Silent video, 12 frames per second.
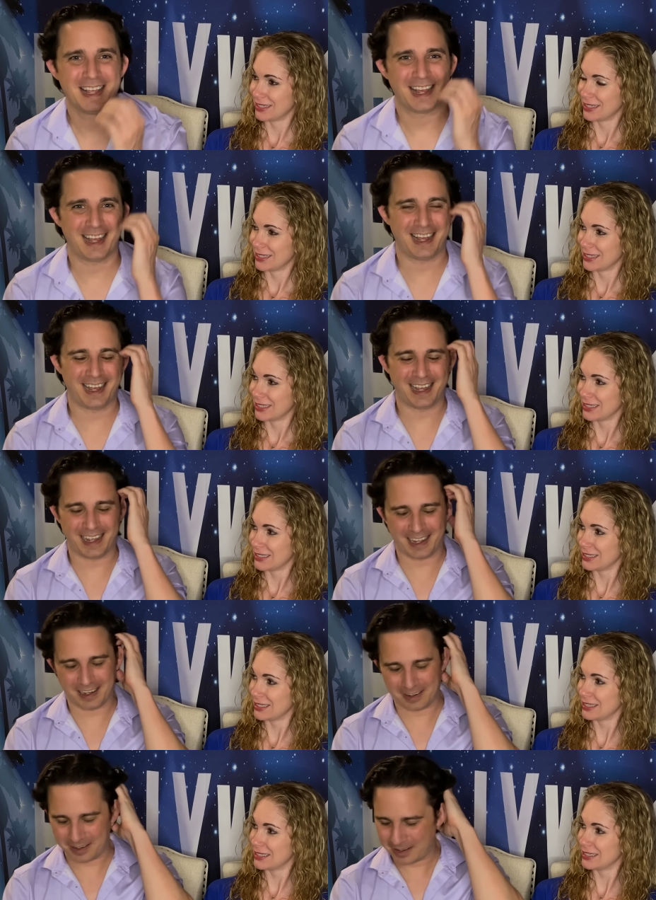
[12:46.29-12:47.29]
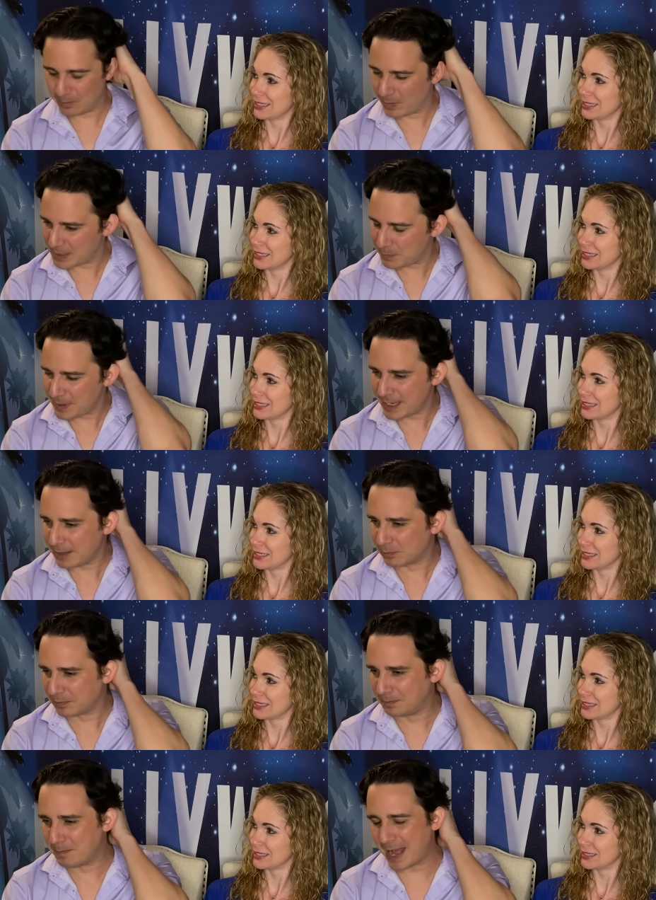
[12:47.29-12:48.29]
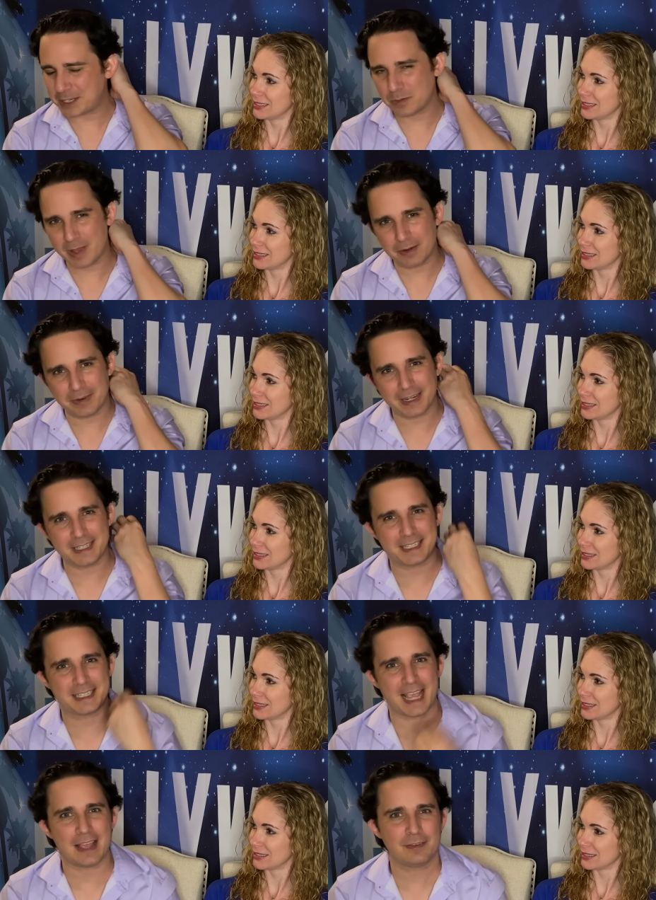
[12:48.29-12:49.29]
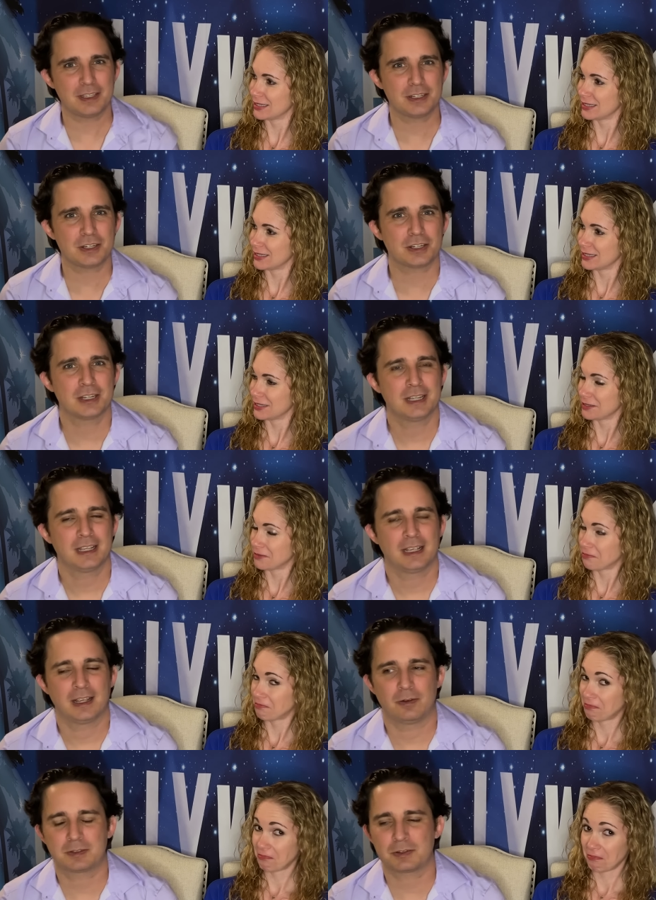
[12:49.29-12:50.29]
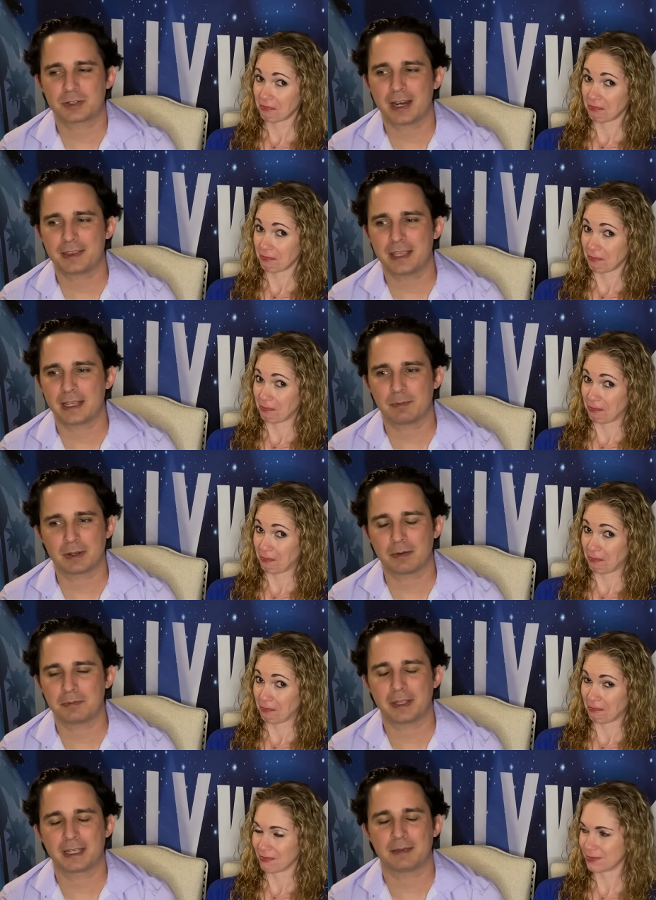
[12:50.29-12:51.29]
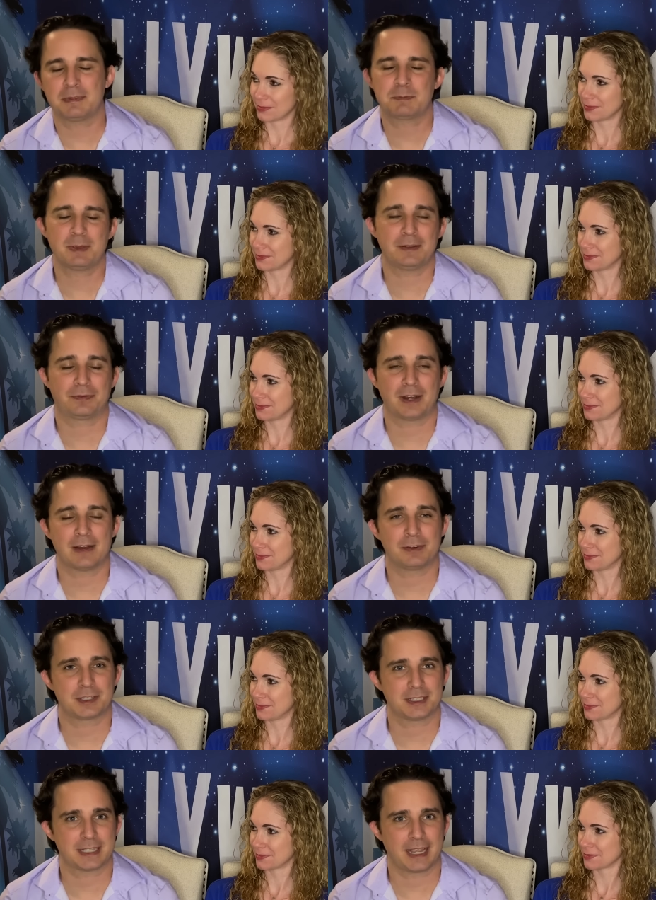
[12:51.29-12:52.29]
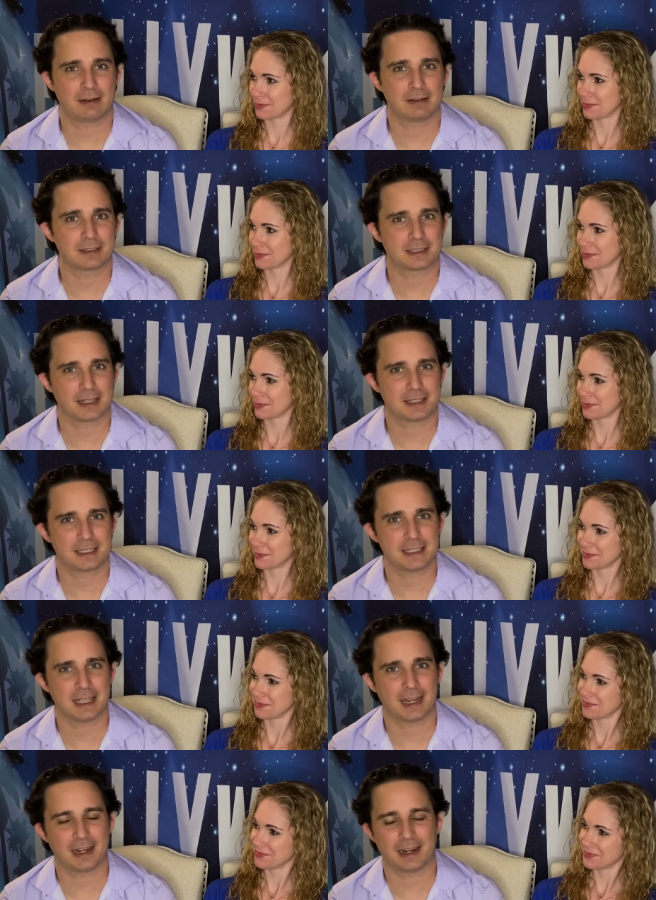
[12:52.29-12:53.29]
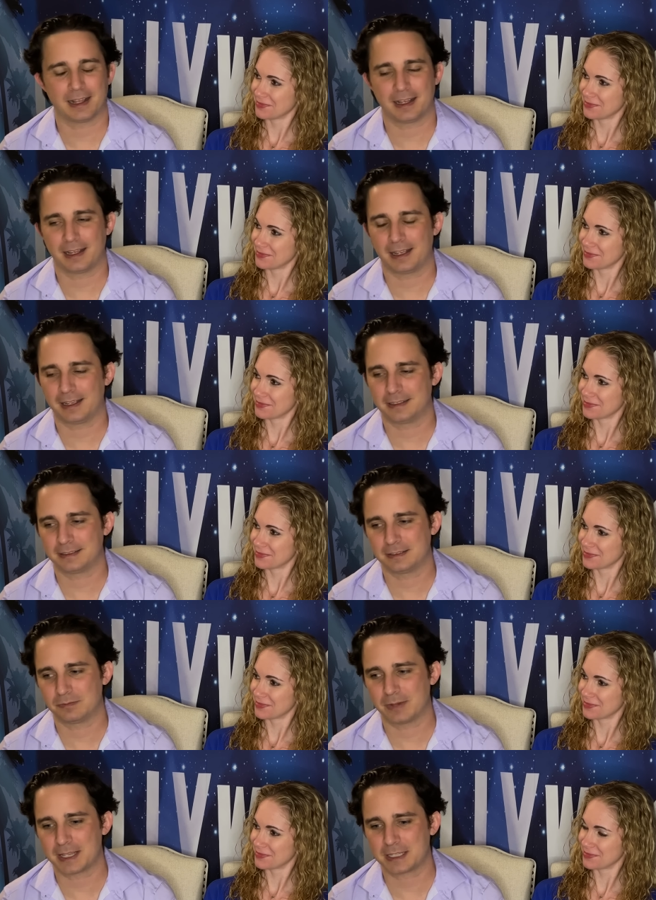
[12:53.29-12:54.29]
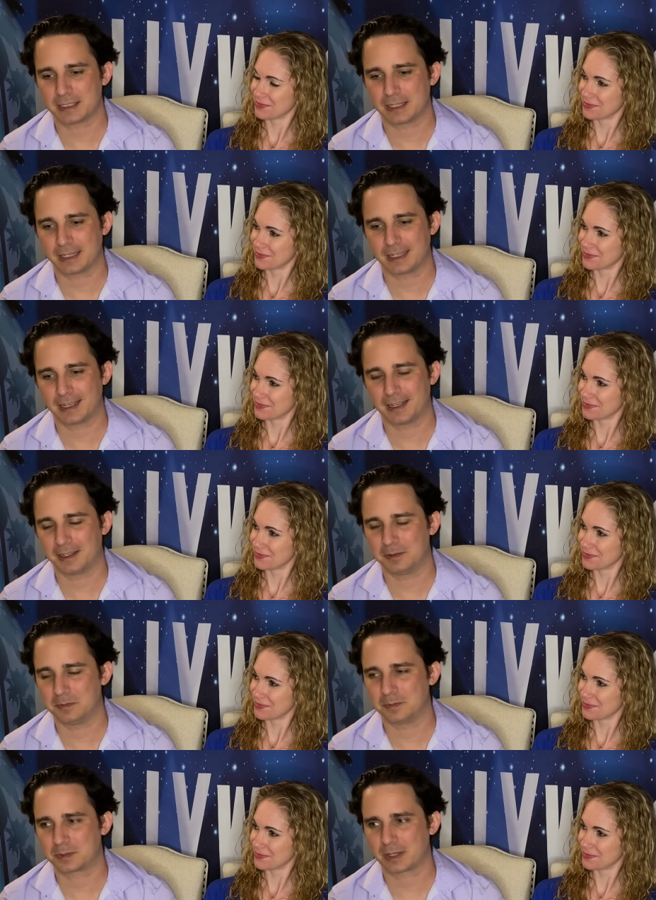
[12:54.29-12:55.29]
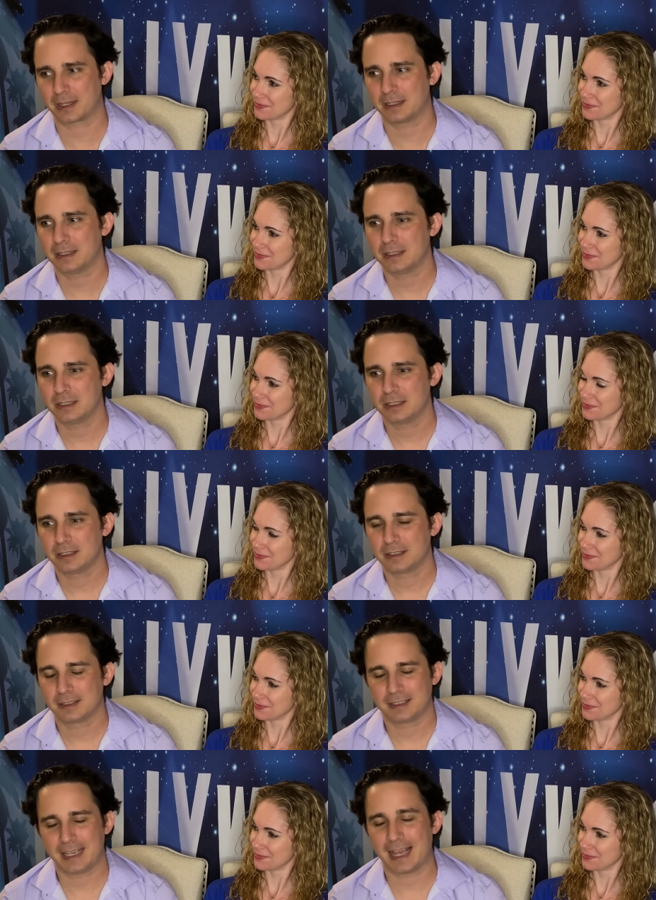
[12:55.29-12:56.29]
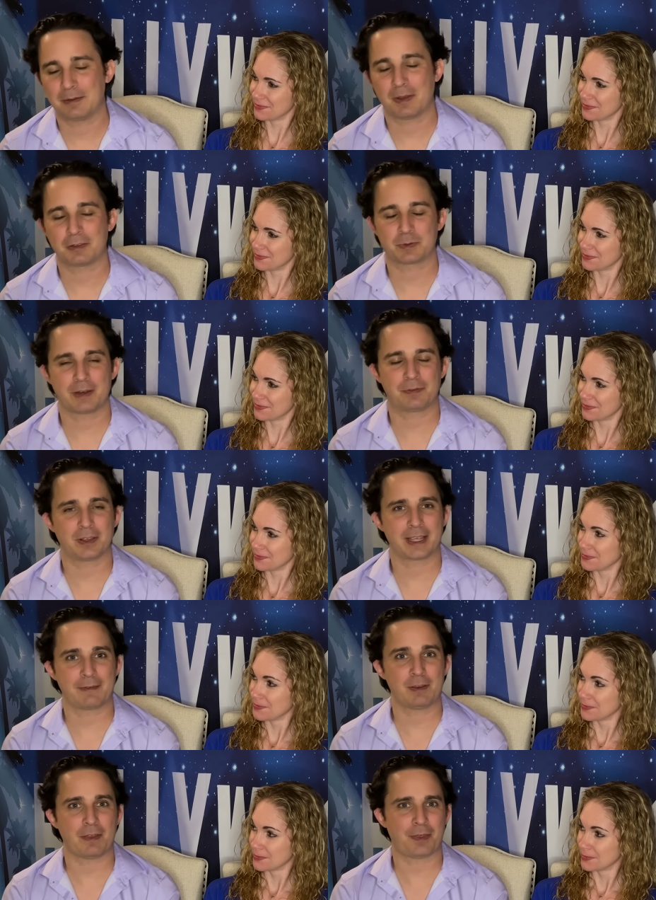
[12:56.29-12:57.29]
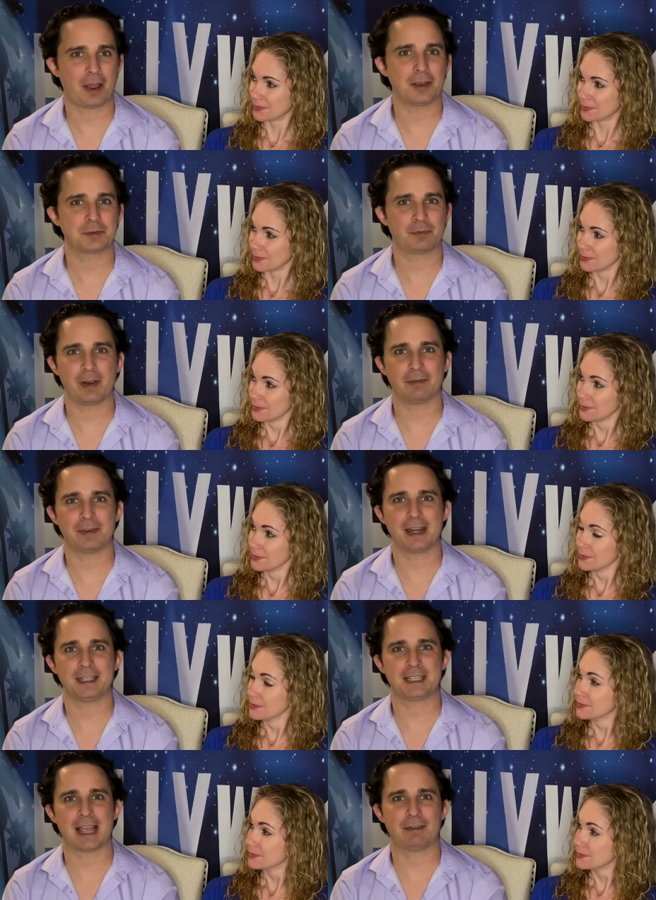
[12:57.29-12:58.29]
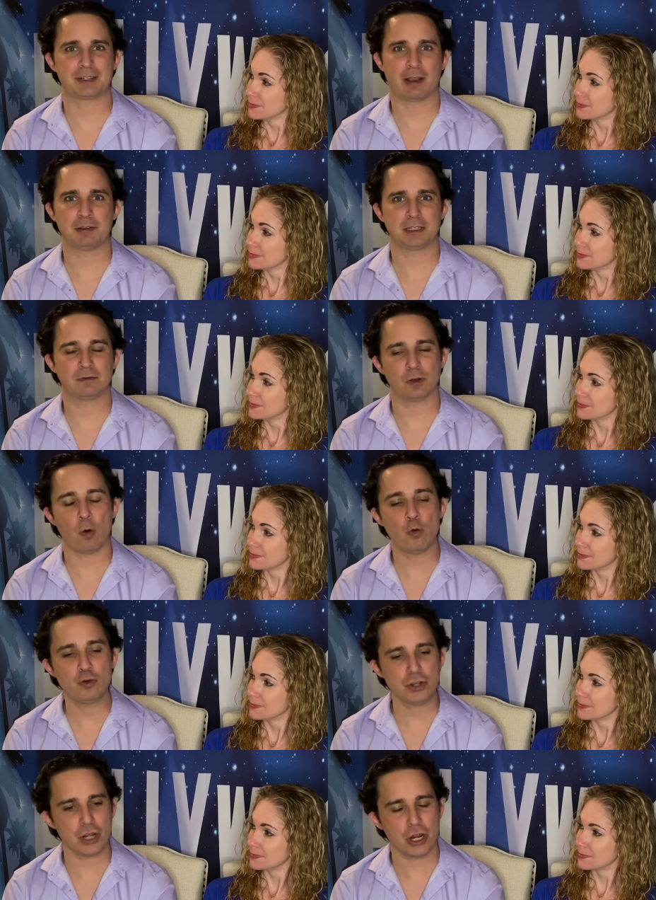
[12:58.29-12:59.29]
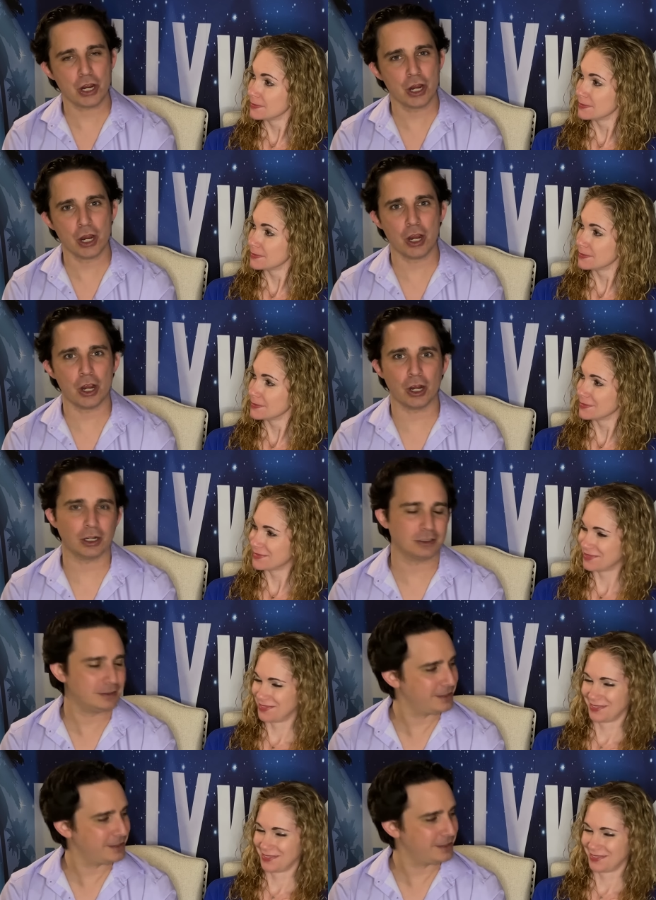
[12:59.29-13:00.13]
Speaker 1: uh, must be Macho Man Randy Savage Oh, I was just trying to think. I'm like, it's been forever since I it's I've seen that uh, wrestling. Um, it's like, yeah, I was waiting for like if you thought I was Randy Savage, I was thinking oh yeah.